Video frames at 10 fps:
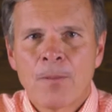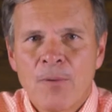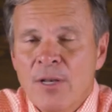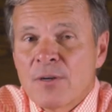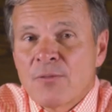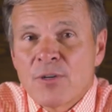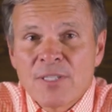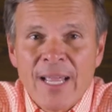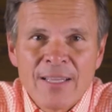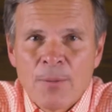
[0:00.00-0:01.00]
We learned
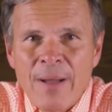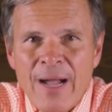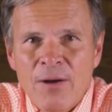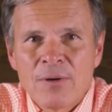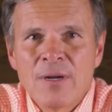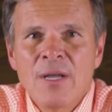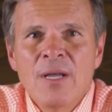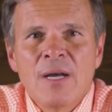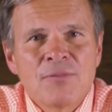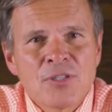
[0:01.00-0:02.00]
firsthand the power
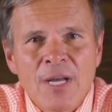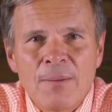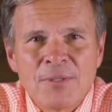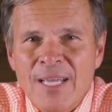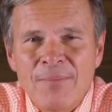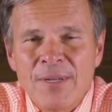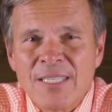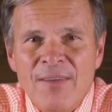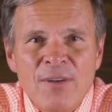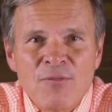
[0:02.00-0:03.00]
of Psalm
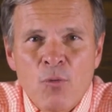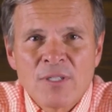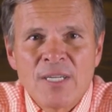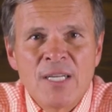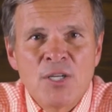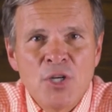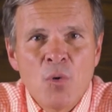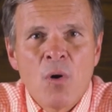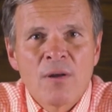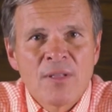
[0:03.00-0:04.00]
77 and 14.
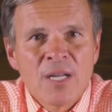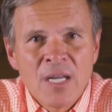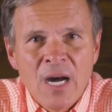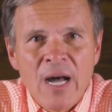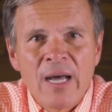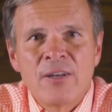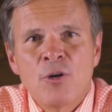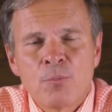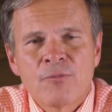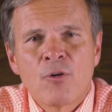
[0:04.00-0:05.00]
You are the God
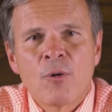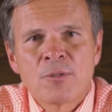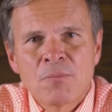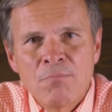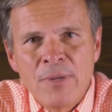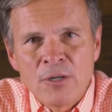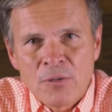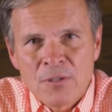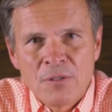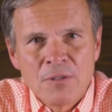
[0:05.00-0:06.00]
who performs
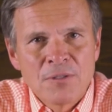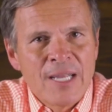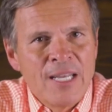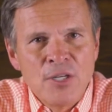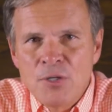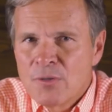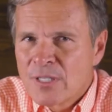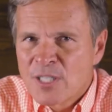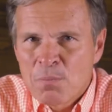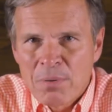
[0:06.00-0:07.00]
miracles, and you
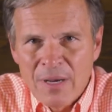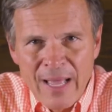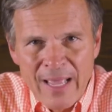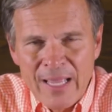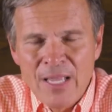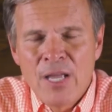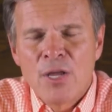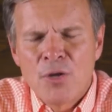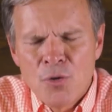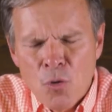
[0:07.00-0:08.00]
display
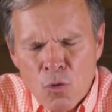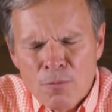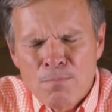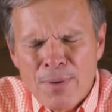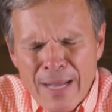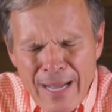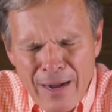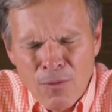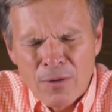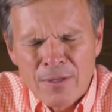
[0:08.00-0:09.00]
your
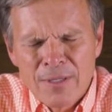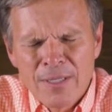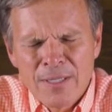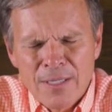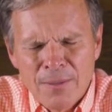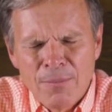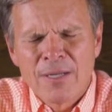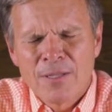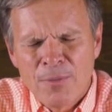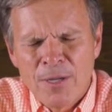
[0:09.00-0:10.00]
power
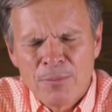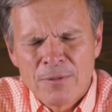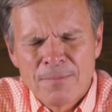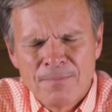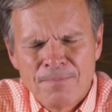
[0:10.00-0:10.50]
among the people.